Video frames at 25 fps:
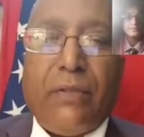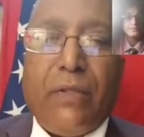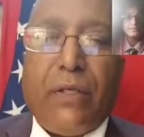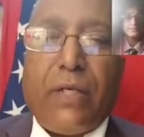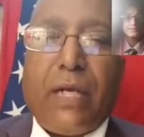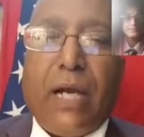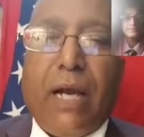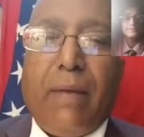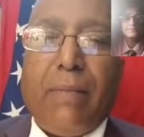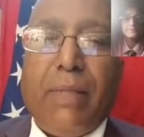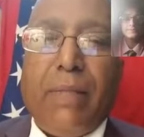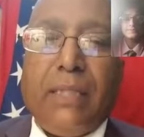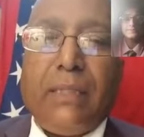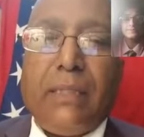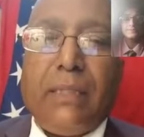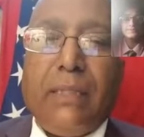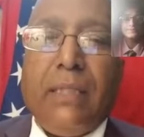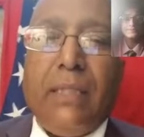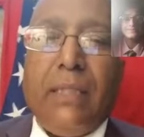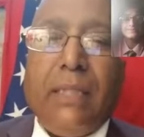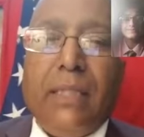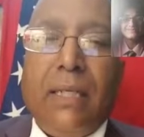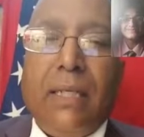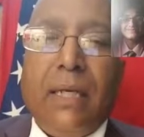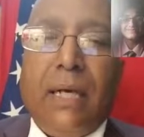comment.
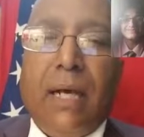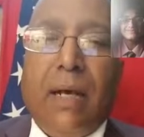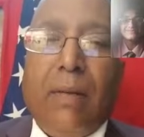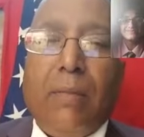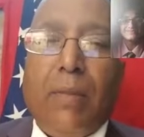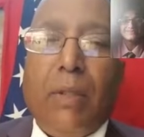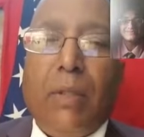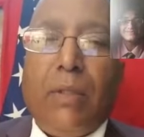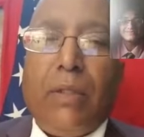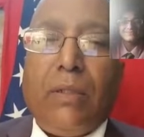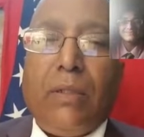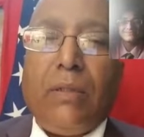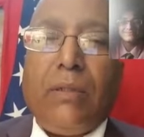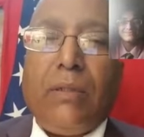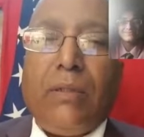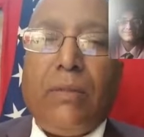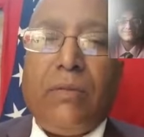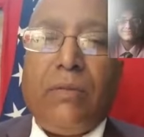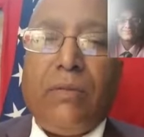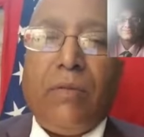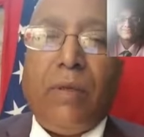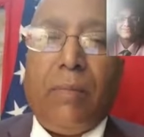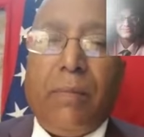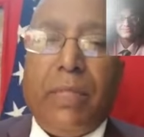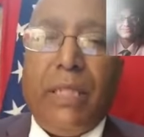Amol,
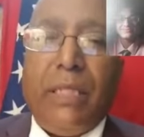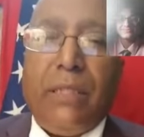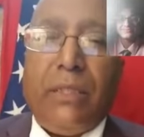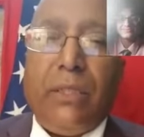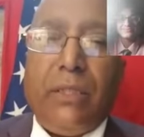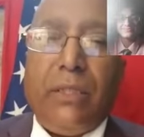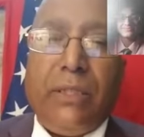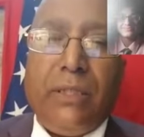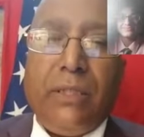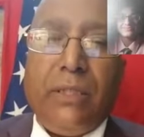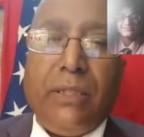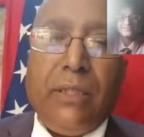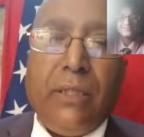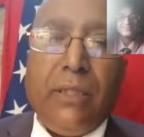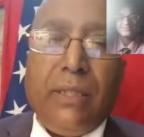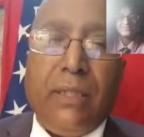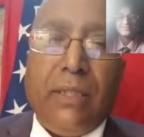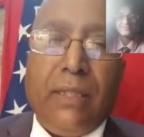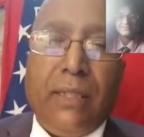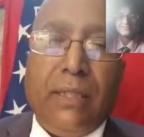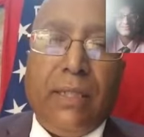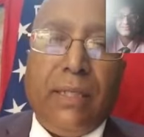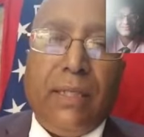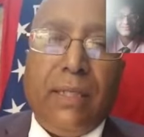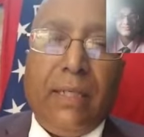Ramesh,
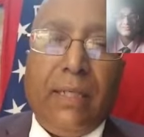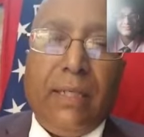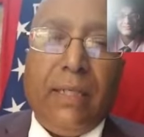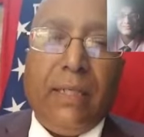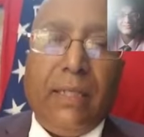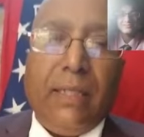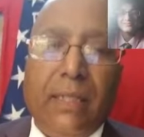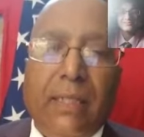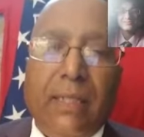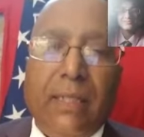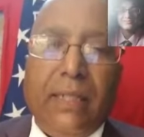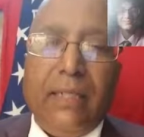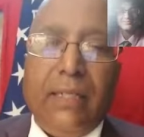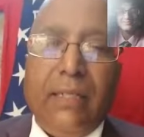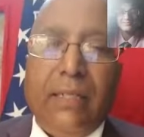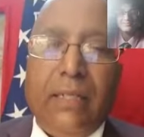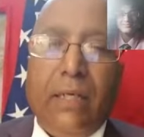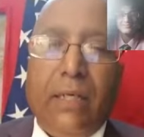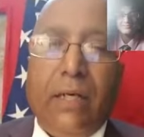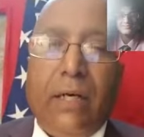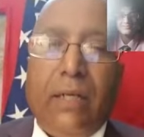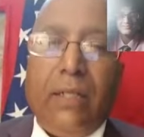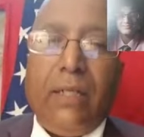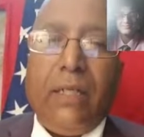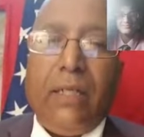and any
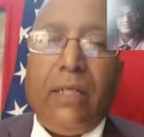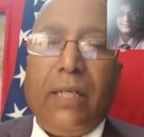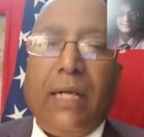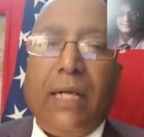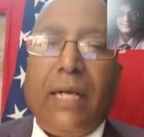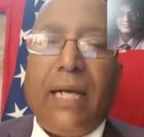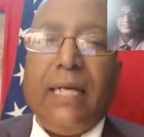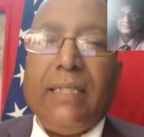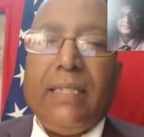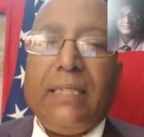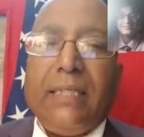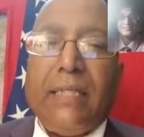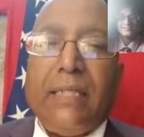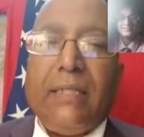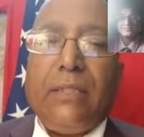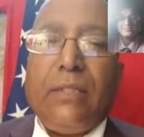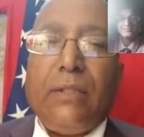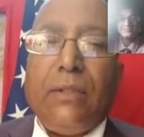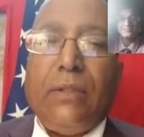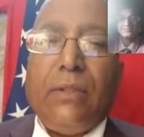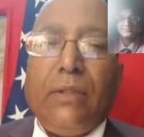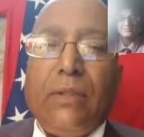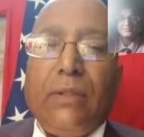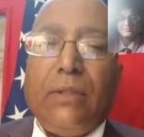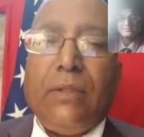other of the guys,
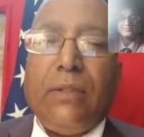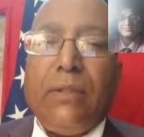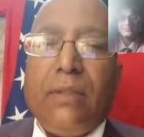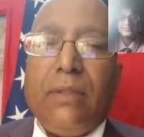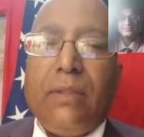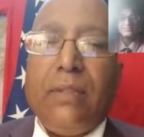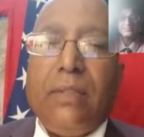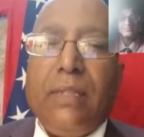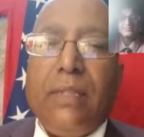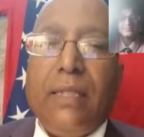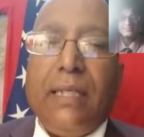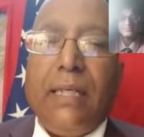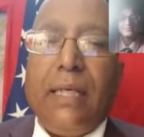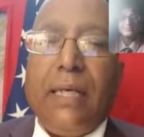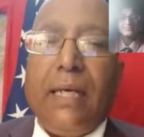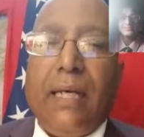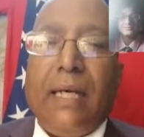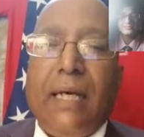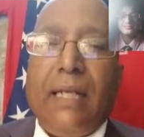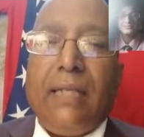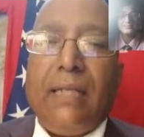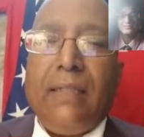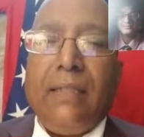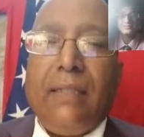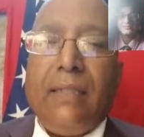Atul,
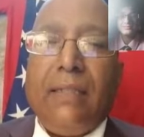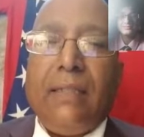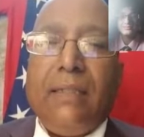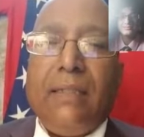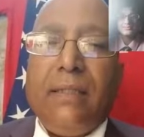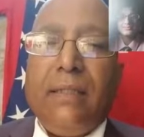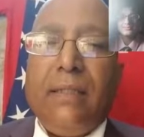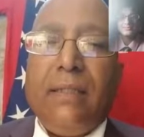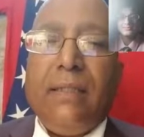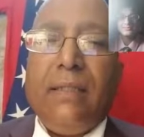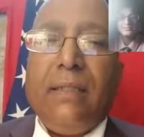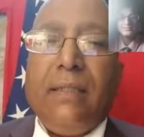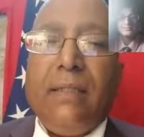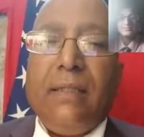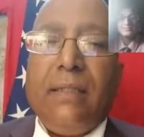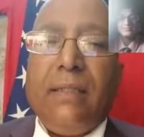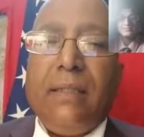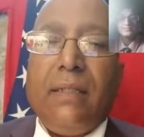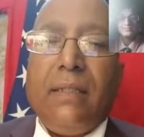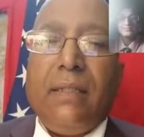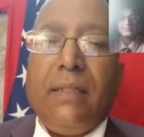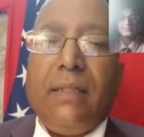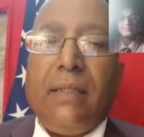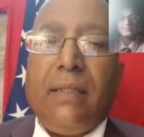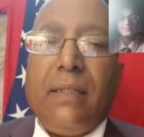Ali,
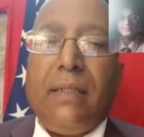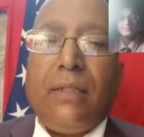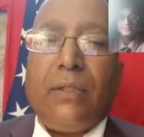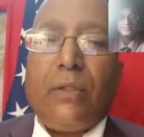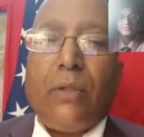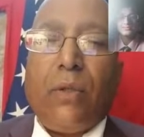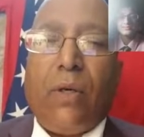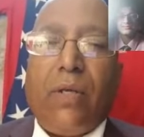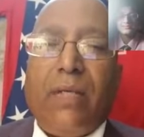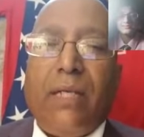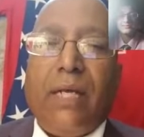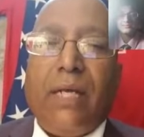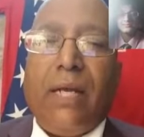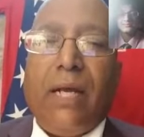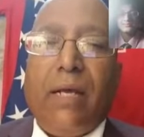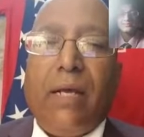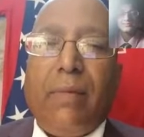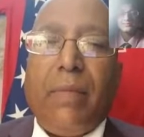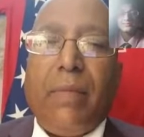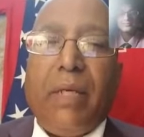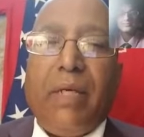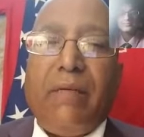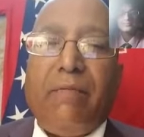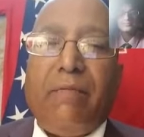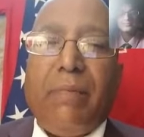and so on that I may
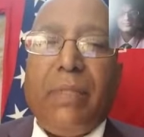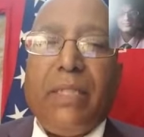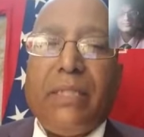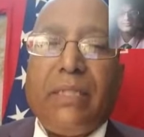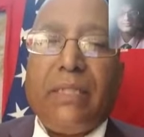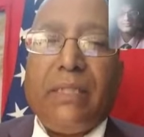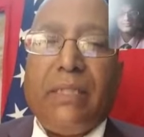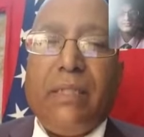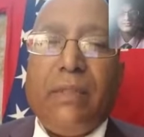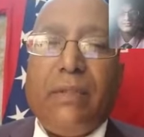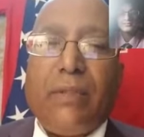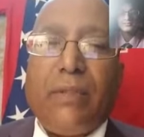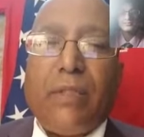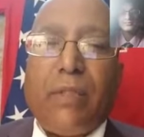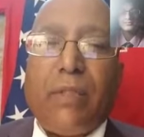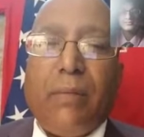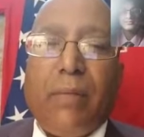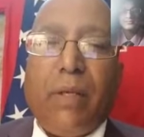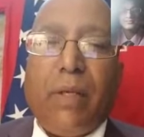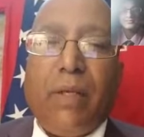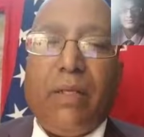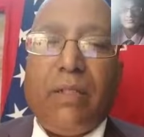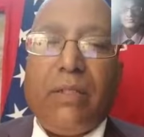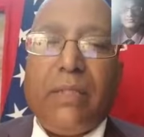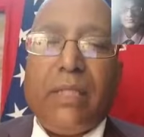have missed. There were some
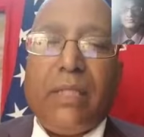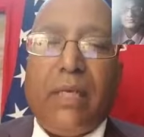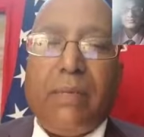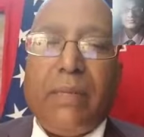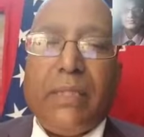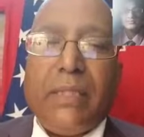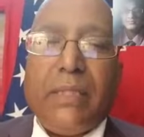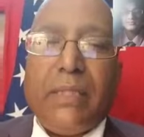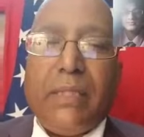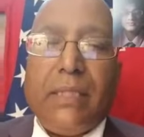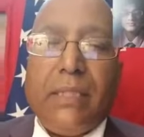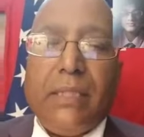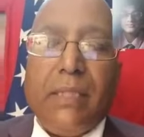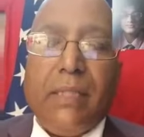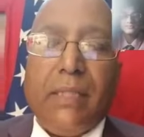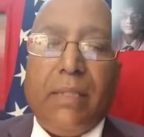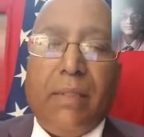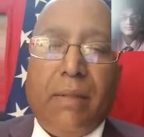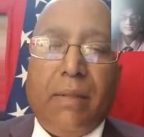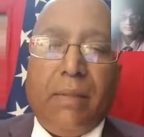others I missed, but